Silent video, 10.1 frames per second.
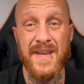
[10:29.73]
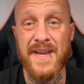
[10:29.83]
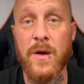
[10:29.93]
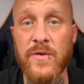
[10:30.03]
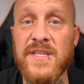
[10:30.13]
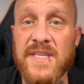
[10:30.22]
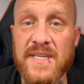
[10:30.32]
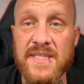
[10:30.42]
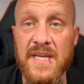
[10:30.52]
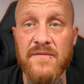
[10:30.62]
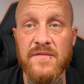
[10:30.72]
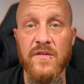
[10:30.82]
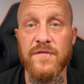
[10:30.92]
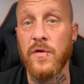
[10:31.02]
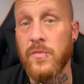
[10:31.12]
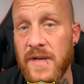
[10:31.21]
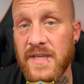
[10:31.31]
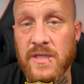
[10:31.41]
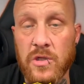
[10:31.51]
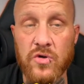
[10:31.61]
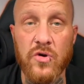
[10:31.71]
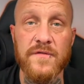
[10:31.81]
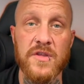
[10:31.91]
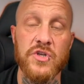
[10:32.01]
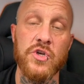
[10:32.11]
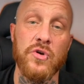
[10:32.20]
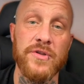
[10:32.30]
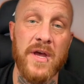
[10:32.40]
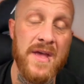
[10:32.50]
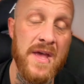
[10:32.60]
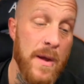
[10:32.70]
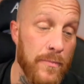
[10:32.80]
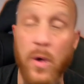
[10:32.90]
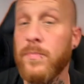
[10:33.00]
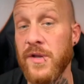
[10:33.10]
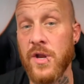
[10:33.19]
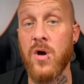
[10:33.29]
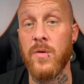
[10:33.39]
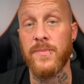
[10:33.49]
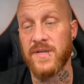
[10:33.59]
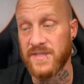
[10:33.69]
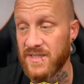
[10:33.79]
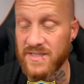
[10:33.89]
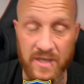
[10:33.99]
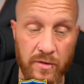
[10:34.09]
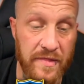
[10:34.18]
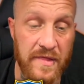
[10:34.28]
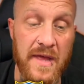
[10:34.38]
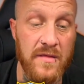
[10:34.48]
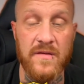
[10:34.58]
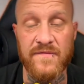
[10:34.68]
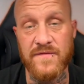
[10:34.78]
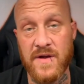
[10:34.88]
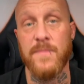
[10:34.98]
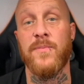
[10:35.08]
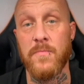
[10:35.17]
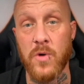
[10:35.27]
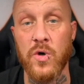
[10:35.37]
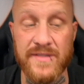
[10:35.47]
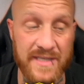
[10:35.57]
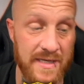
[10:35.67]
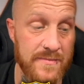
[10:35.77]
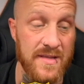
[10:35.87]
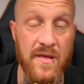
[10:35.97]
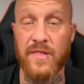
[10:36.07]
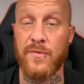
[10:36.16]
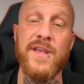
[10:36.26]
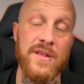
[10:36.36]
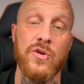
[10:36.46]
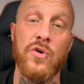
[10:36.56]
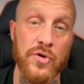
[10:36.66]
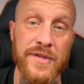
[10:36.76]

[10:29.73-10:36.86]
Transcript: now in 16th. Do Fulham need to look over the shoulder? Probably not, because I still think the three promoted teams are the three that go